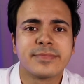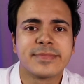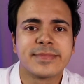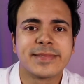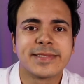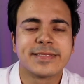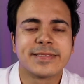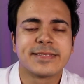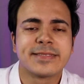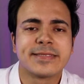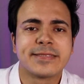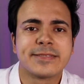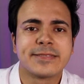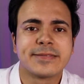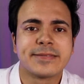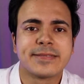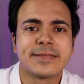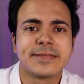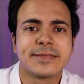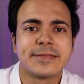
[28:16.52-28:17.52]

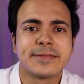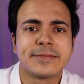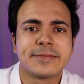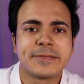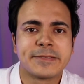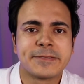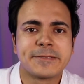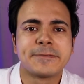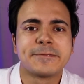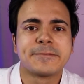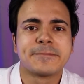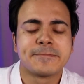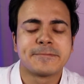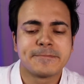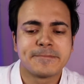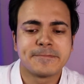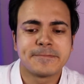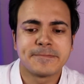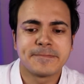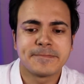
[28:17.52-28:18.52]

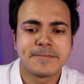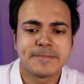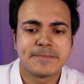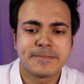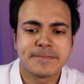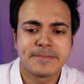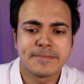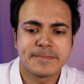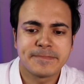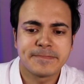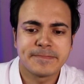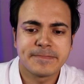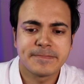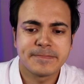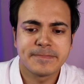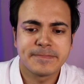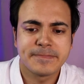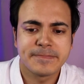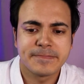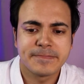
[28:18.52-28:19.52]

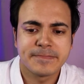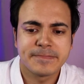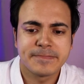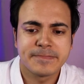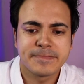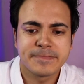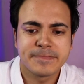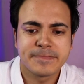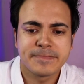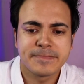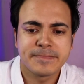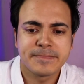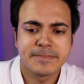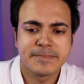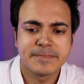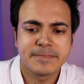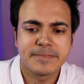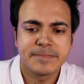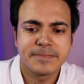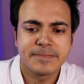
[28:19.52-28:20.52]

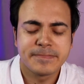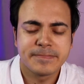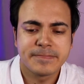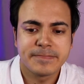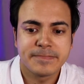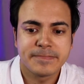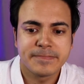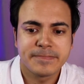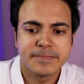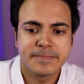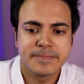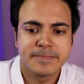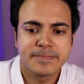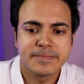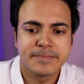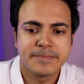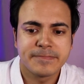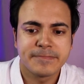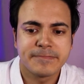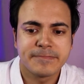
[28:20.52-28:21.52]

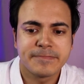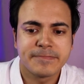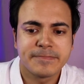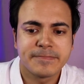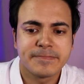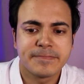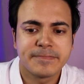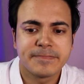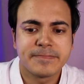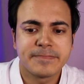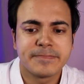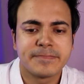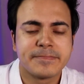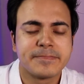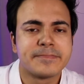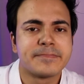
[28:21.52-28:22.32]
The person shown says nothing.